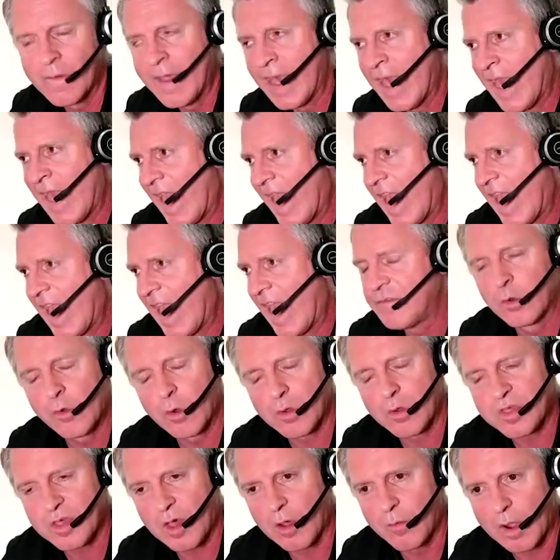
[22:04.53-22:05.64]
If you're not so
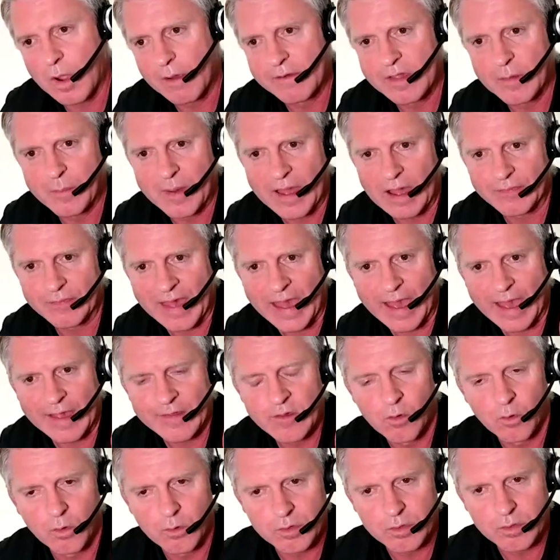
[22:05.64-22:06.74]
worried about that and you're
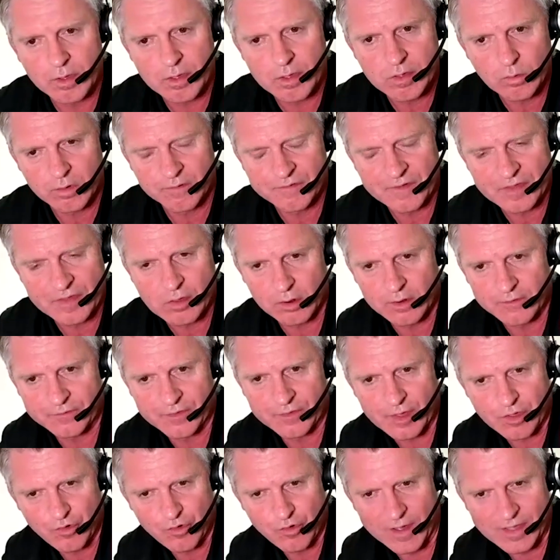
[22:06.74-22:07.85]
the sort of photographer that
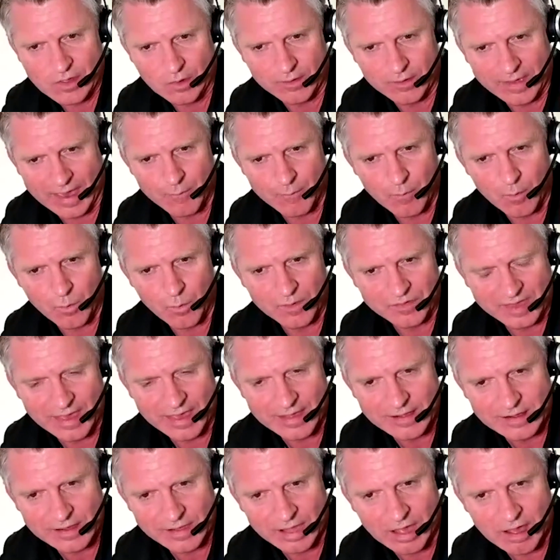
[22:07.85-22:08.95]
treats your camera with kid
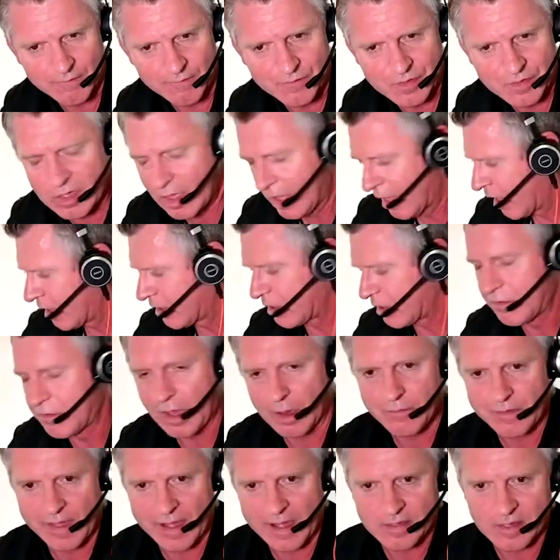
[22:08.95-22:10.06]
gloves, you don't
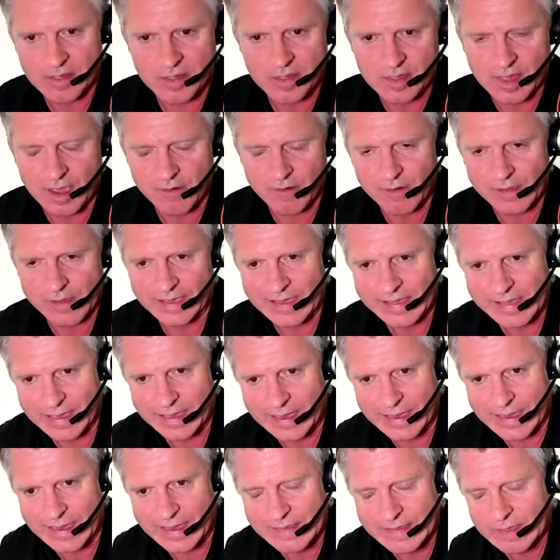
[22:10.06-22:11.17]
necessarily
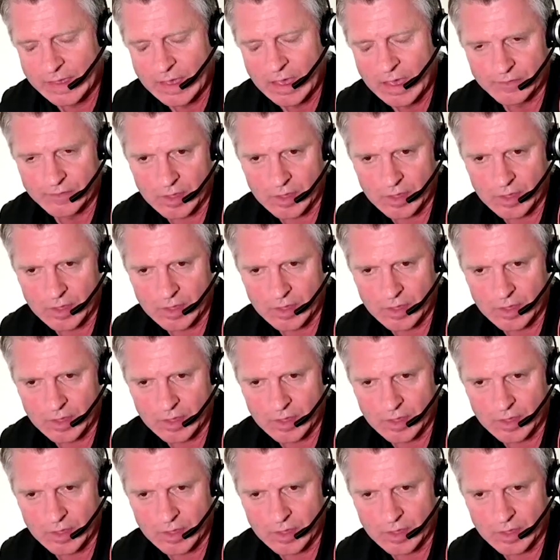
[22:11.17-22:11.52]
need the